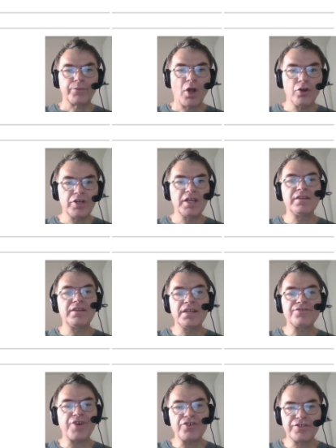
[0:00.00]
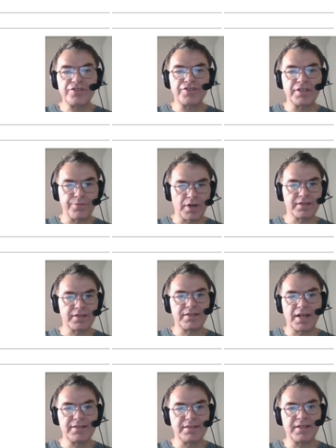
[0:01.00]
in these registries, for
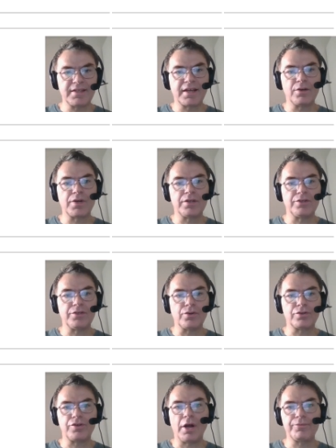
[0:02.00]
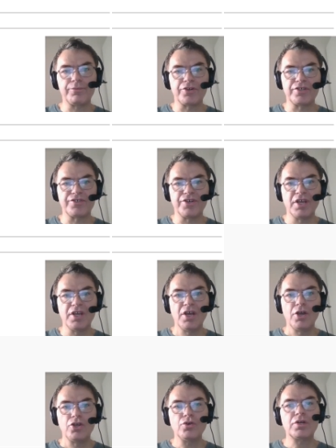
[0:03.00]
let's take a look at the Docker Hub registry,
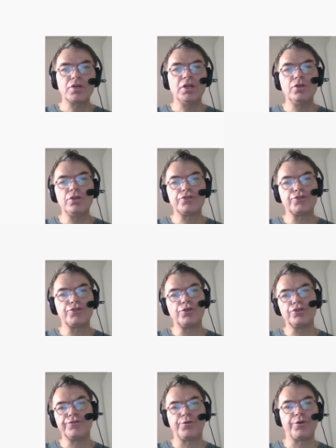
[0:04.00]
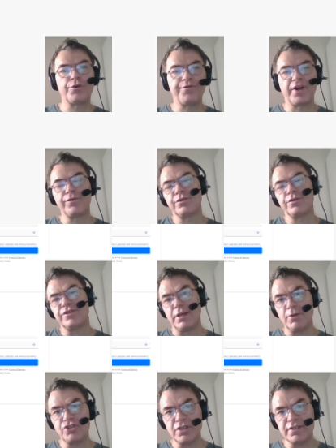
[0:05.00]
you can search for various
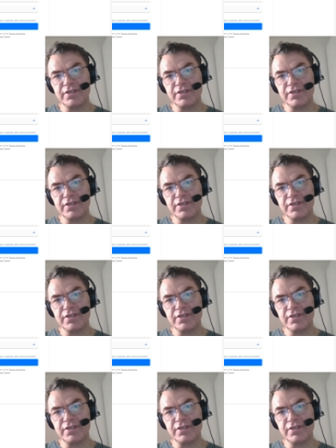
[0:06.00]
images